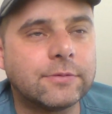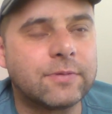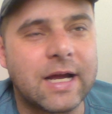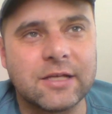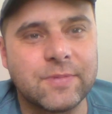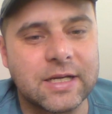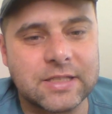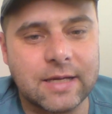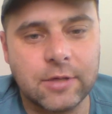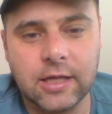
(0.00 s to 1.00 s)
probably, yeah, it's probably
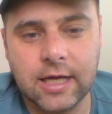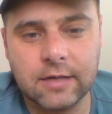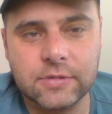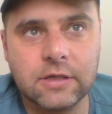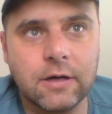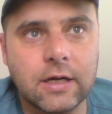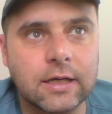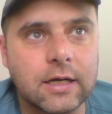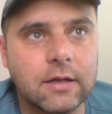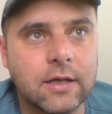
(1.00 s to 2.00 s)
Samuel Adams, though. I,
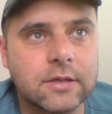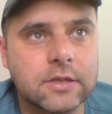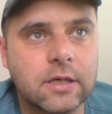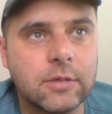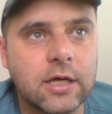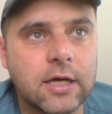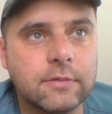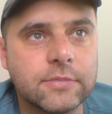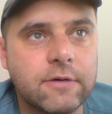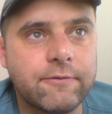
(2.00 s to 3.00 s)
I kind of like a Samuel
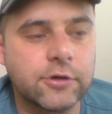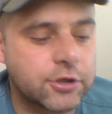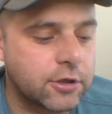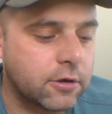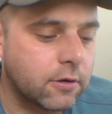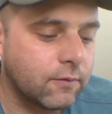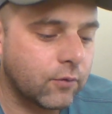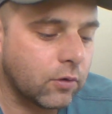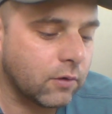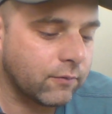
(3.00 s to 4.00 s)
Adams for sure out of
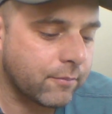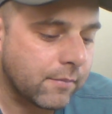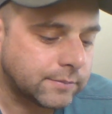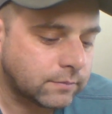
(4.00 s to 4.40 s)
all of them.